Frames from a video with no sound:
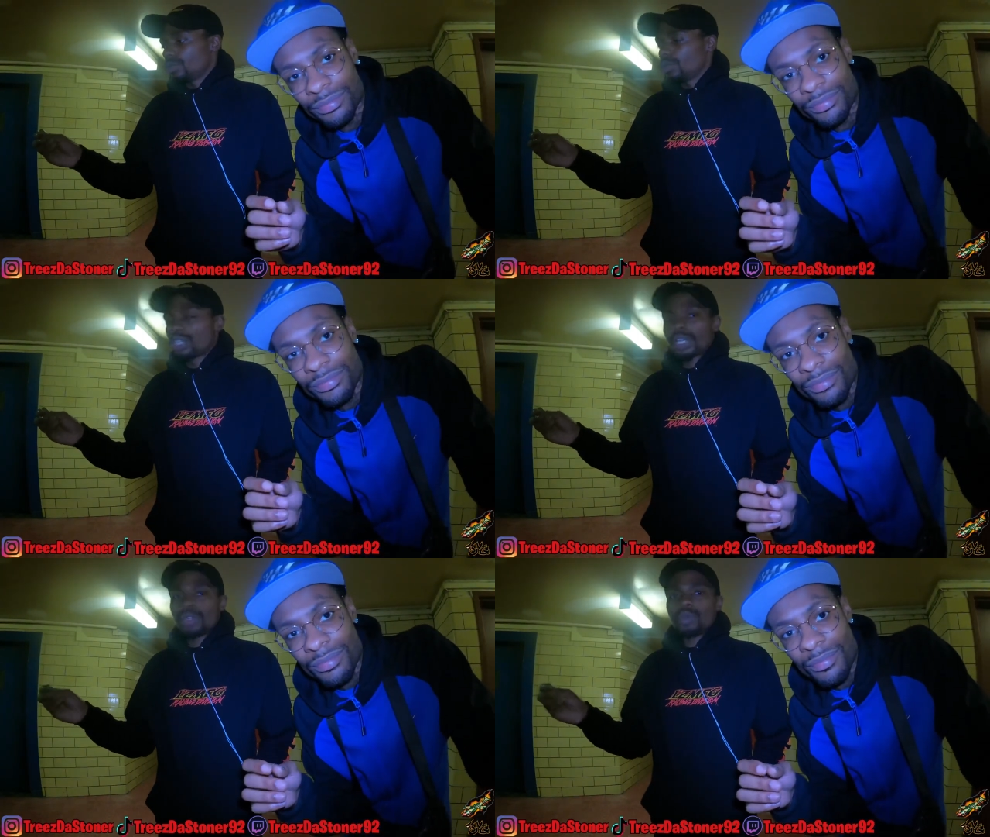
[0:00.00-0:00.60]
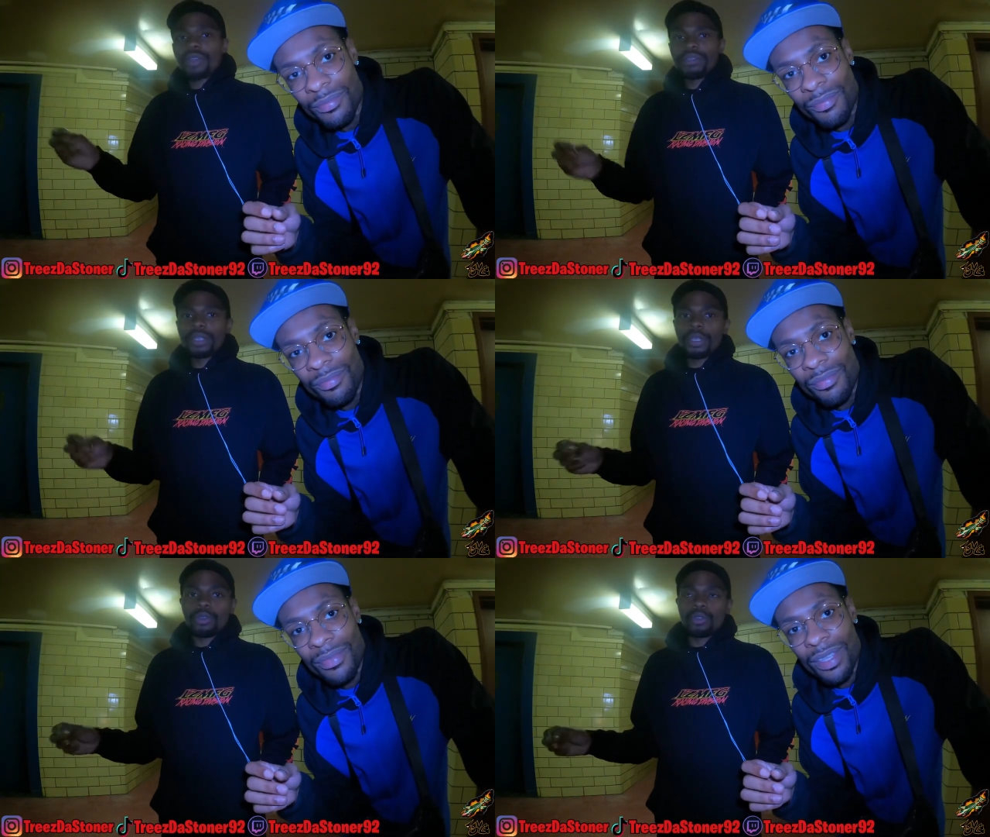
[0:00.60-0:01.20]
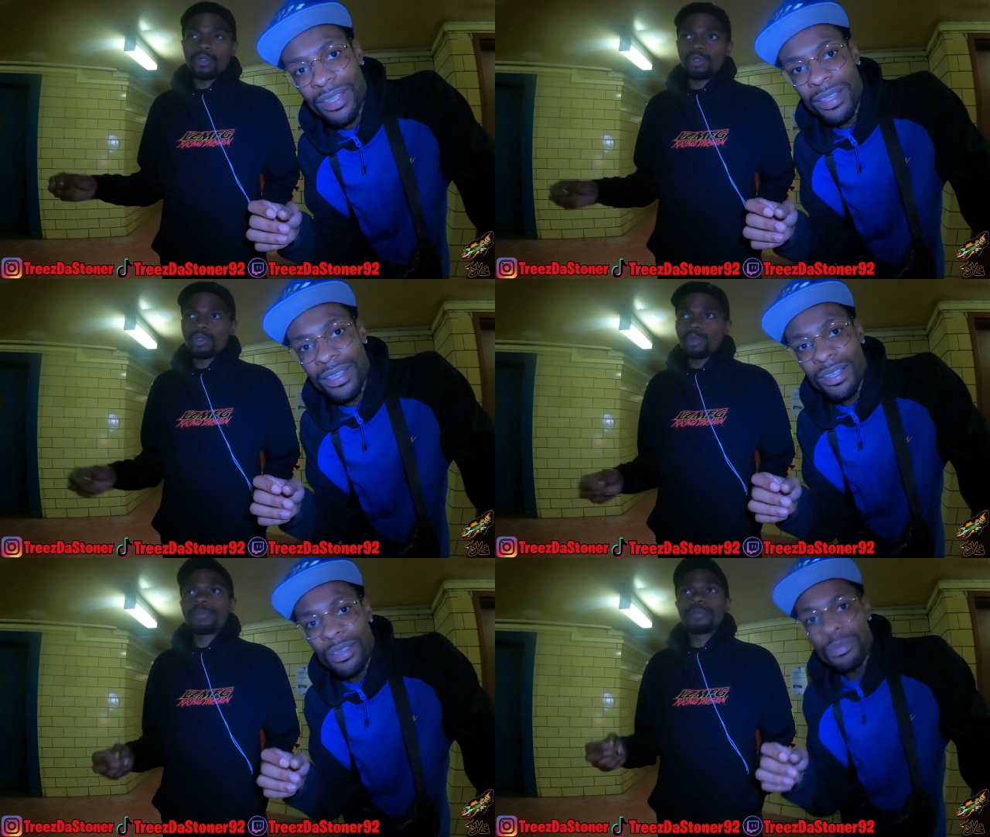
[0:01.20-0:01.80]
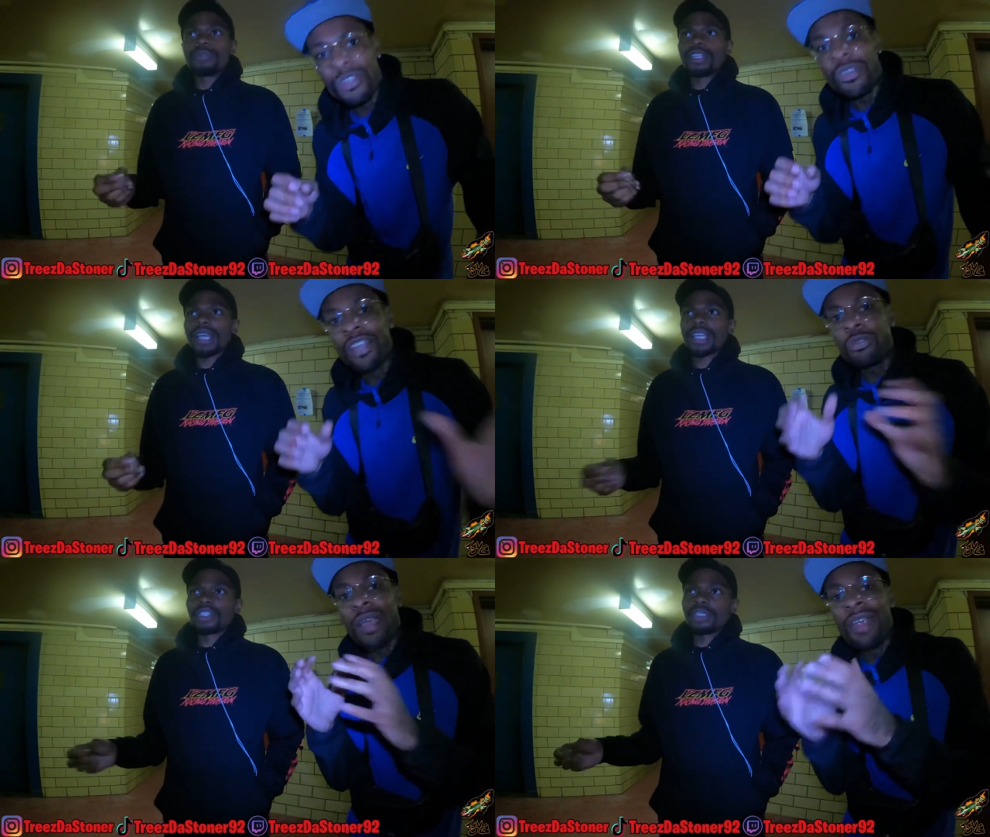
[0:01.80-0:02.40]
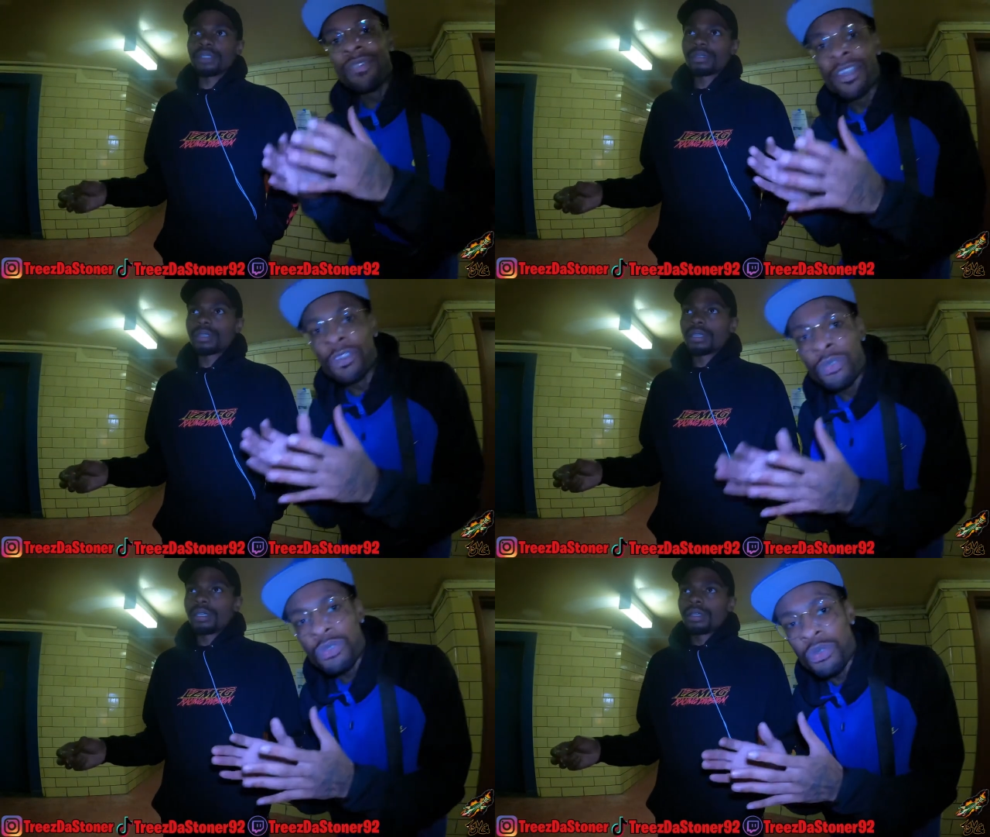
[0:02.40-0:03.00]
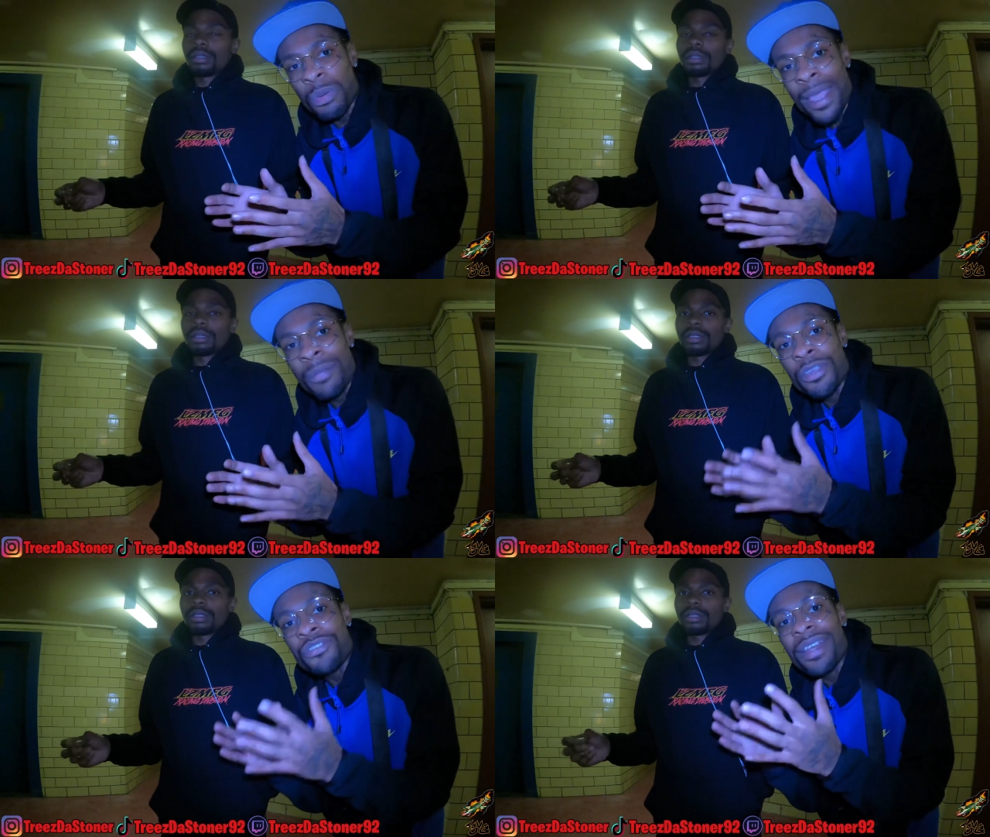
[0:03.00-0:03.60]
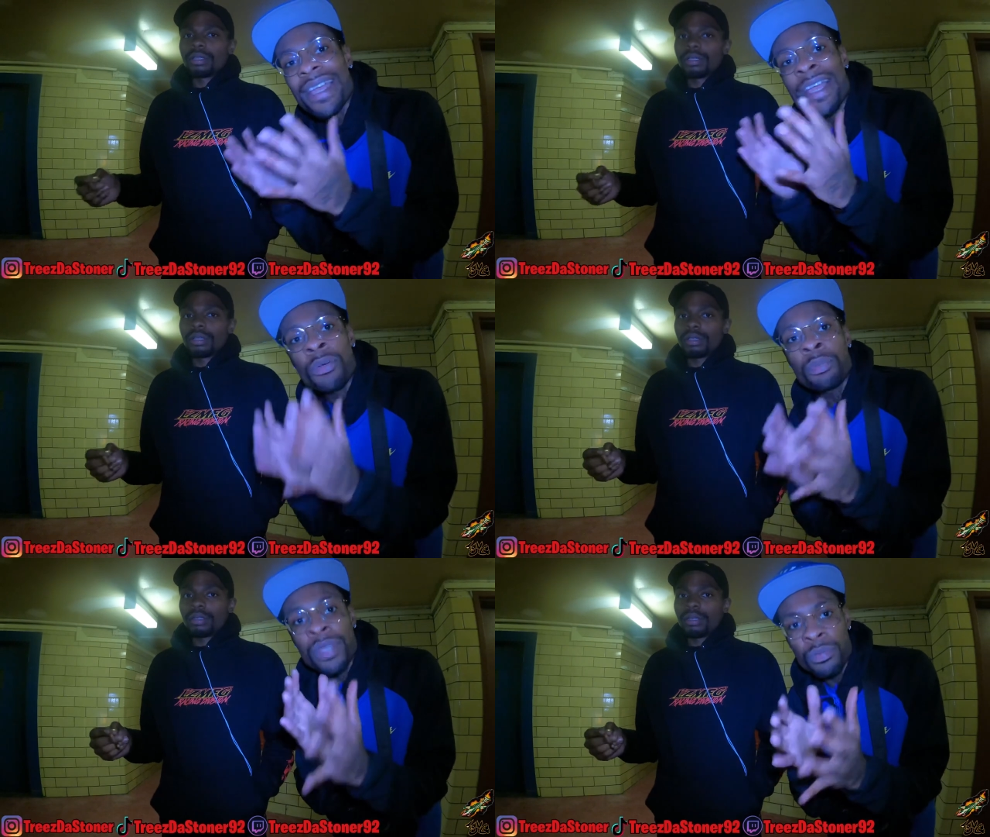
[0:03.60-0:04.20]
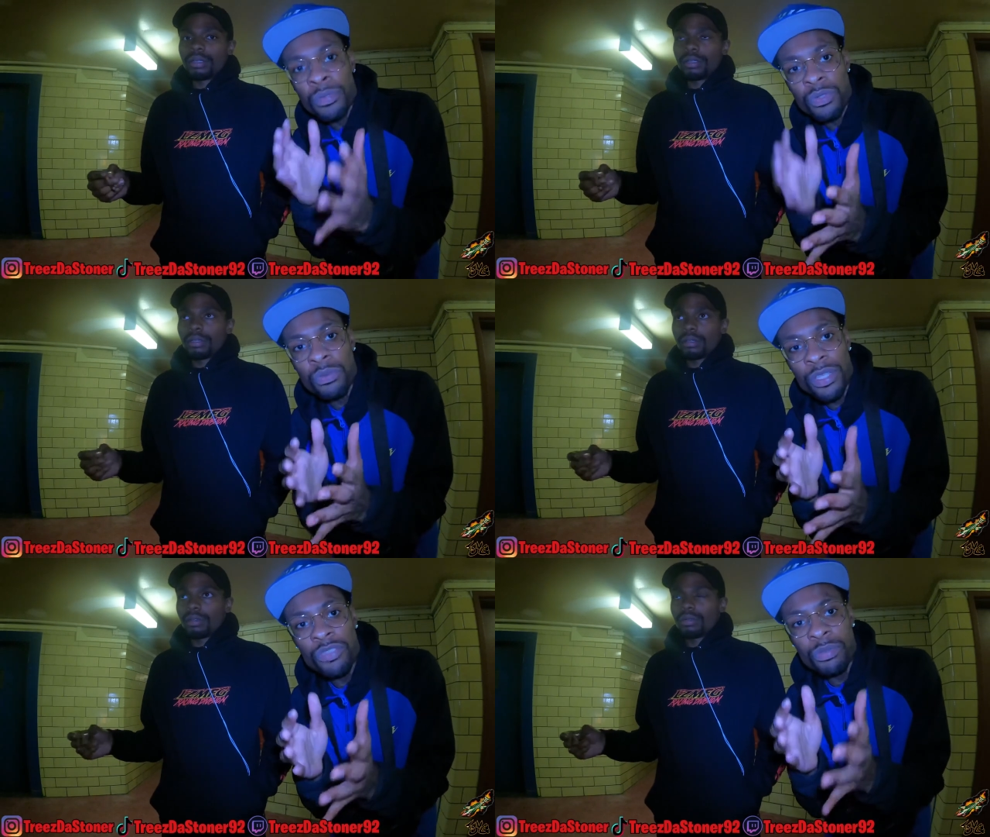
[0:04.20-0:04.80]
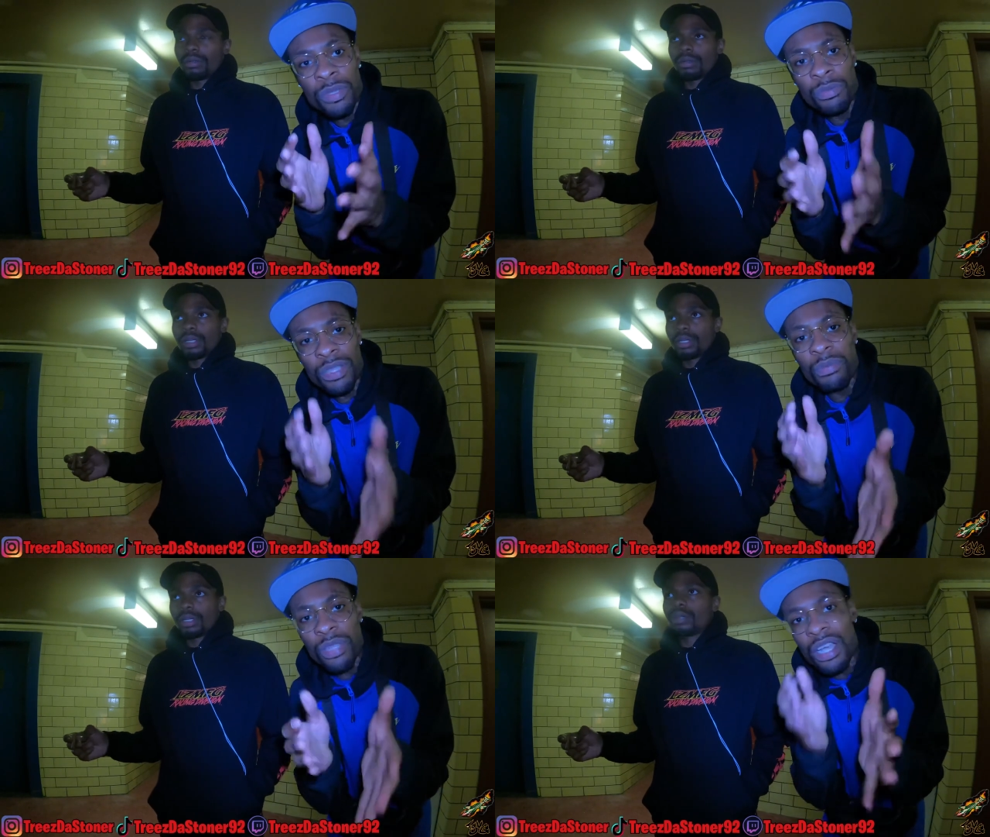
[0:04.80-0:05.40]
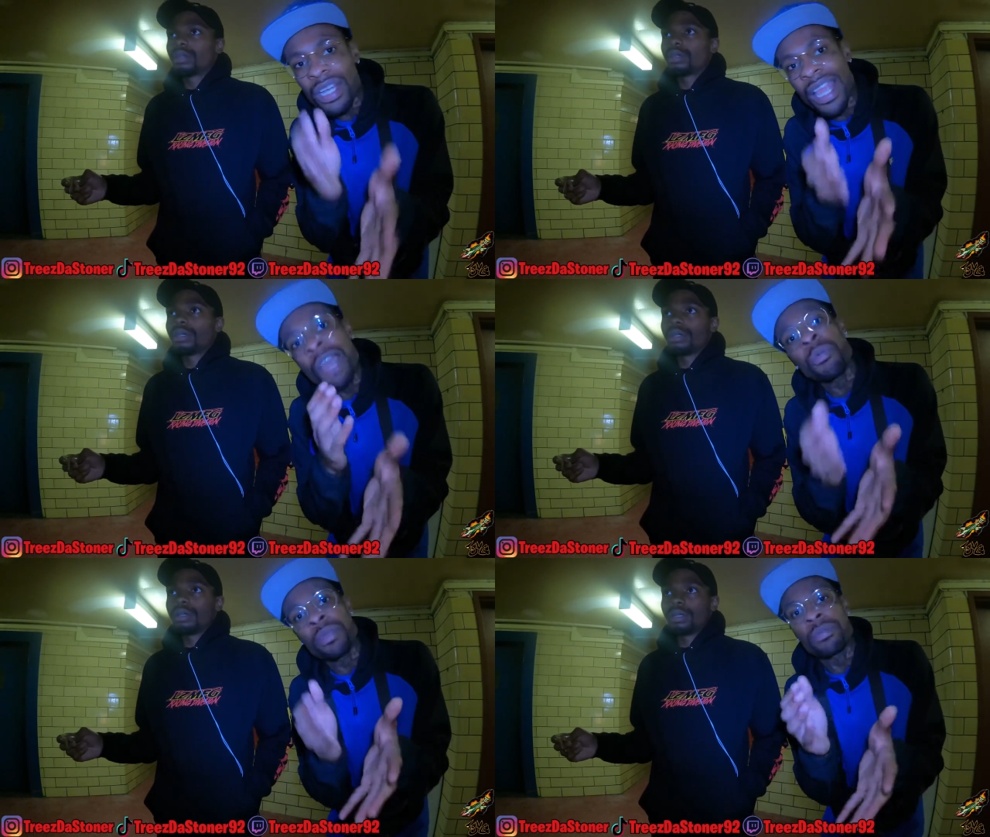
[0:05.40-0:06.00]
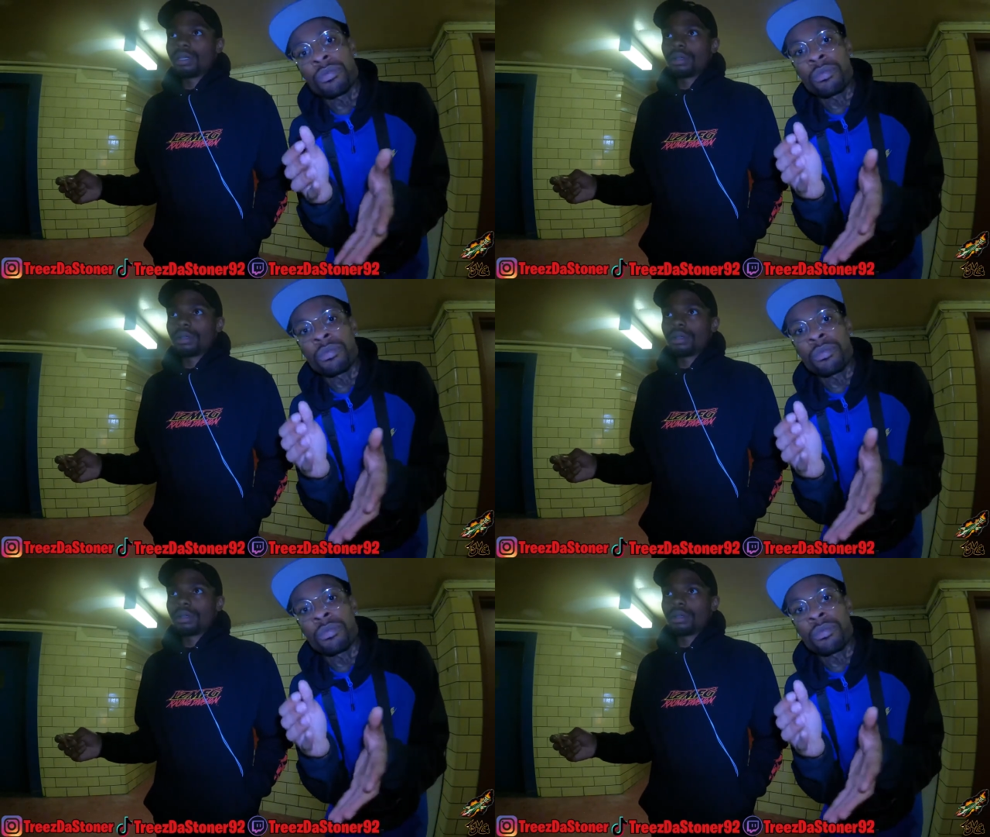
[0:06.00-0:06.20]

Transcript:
Speaker 1: We
Speaker 2: trying to do everything on YouTube. We trying to do everything
Speaker 1: on YouTube, and we trying to help people too. We we we we gonna help people,